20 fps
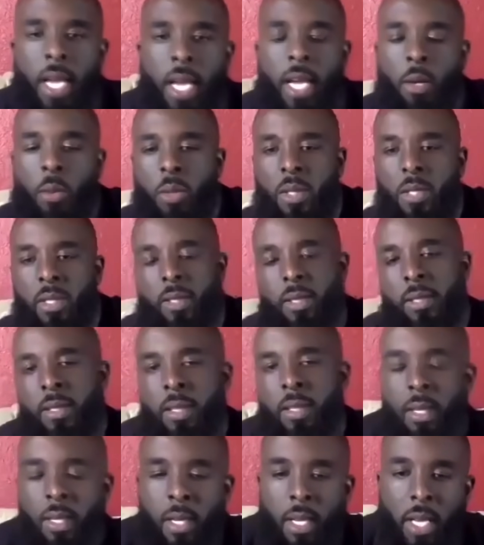it
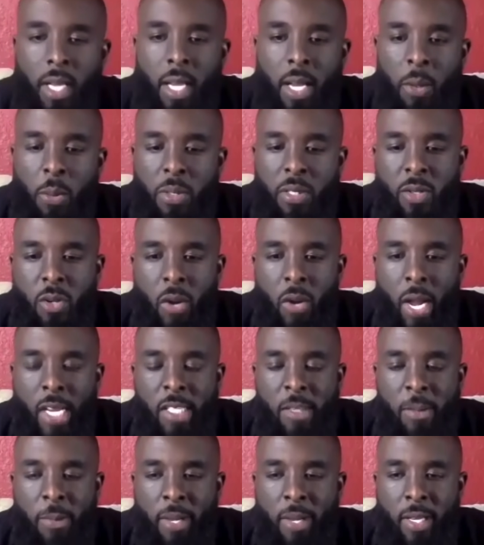was
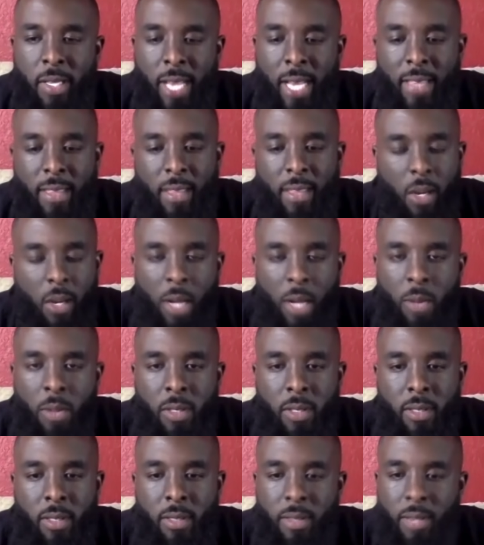crazy because
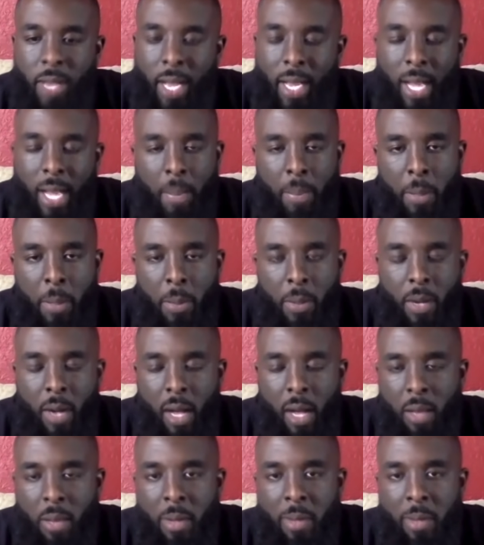I got people
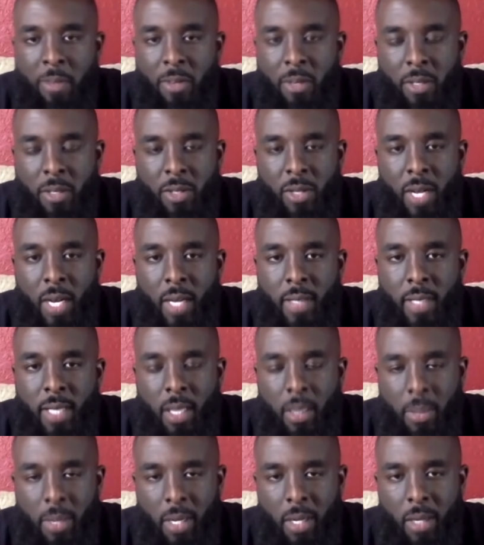calling me before the draft
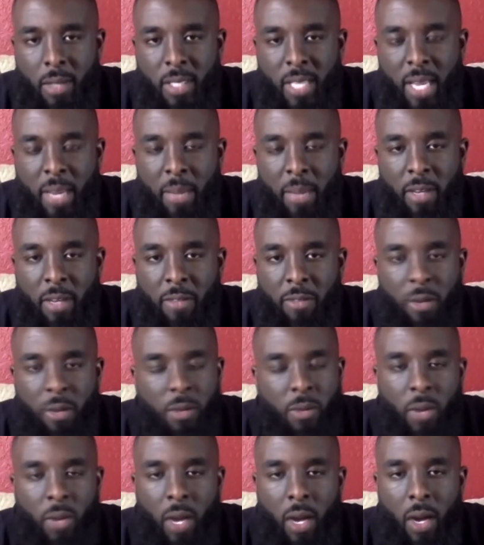telling me they're going to take me in the 4th
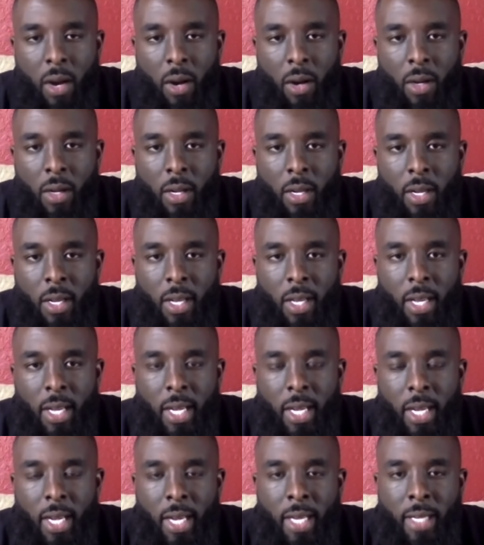round.
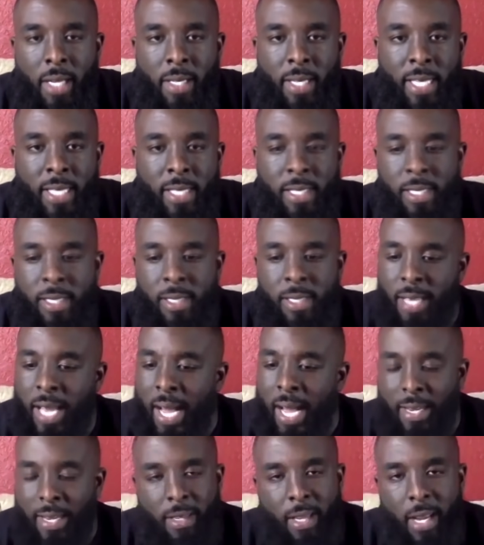And this is
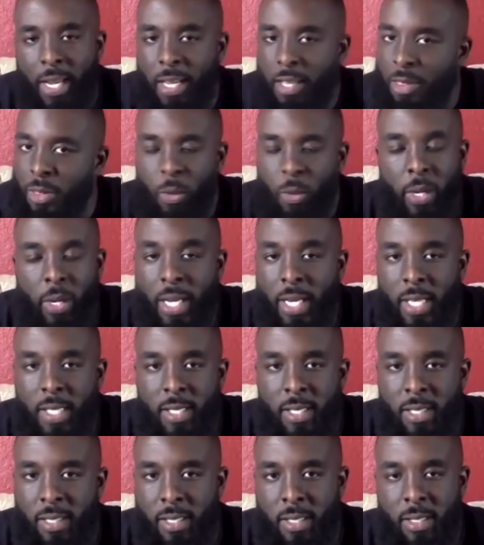not day 3. This
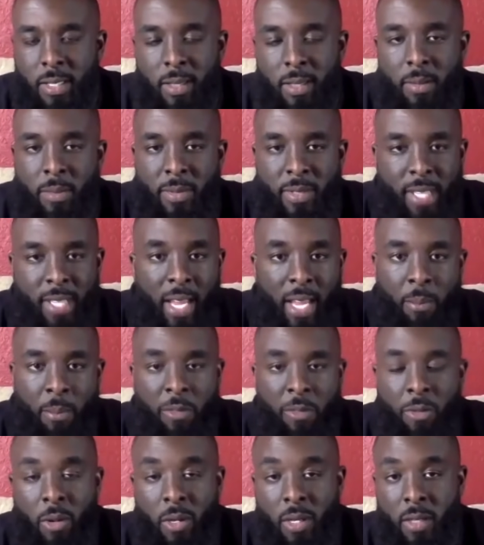is
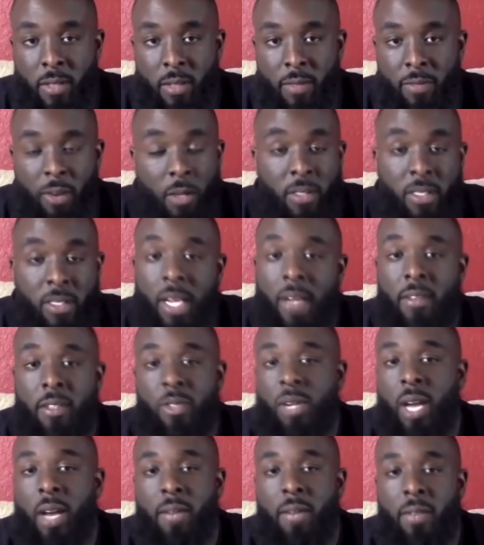before the first day of the
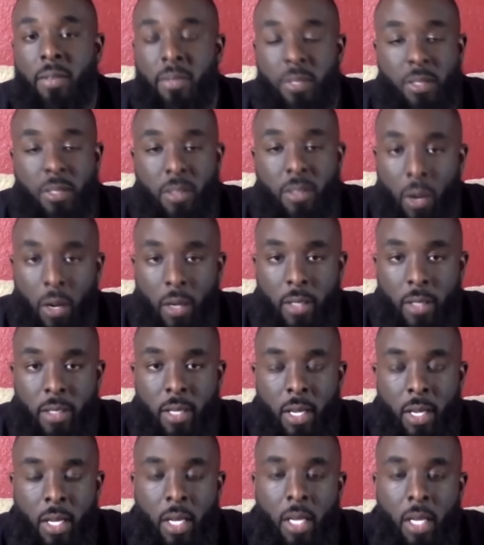draft even starts.
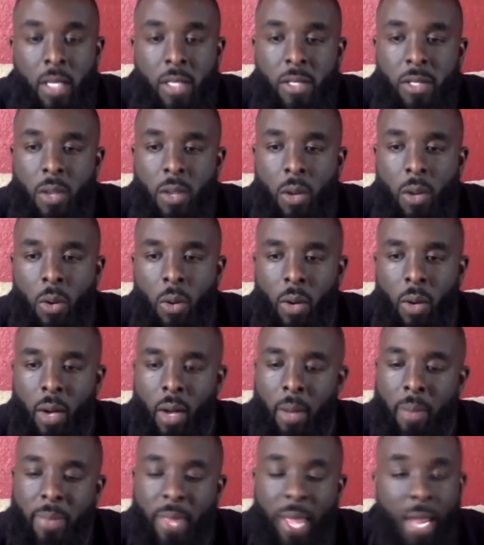So
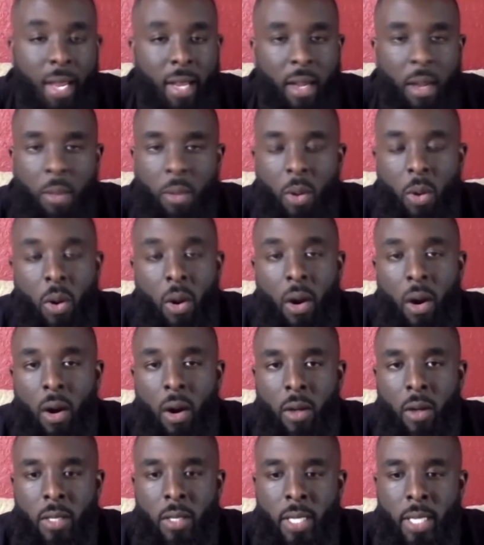I'm thinking I'm going
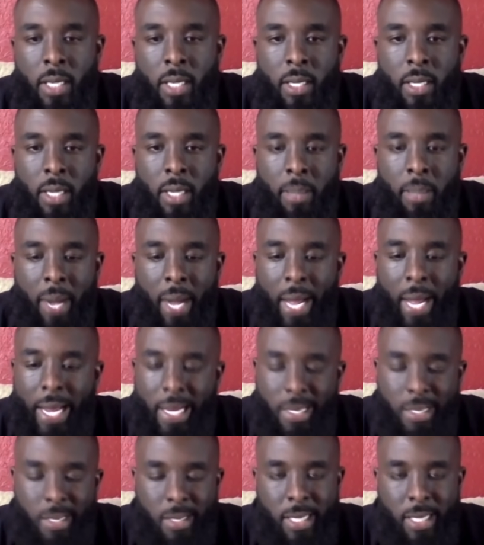early, and my
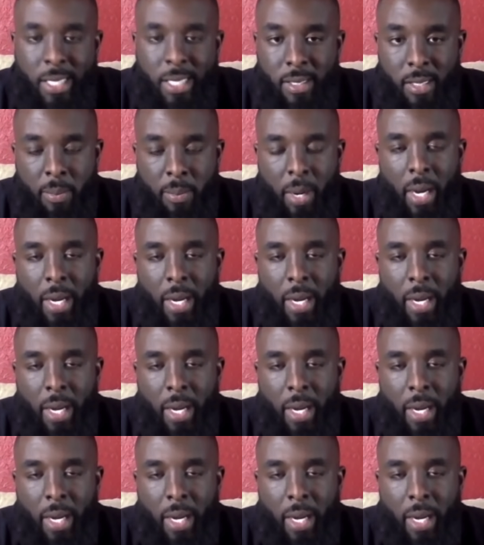agent, he's in my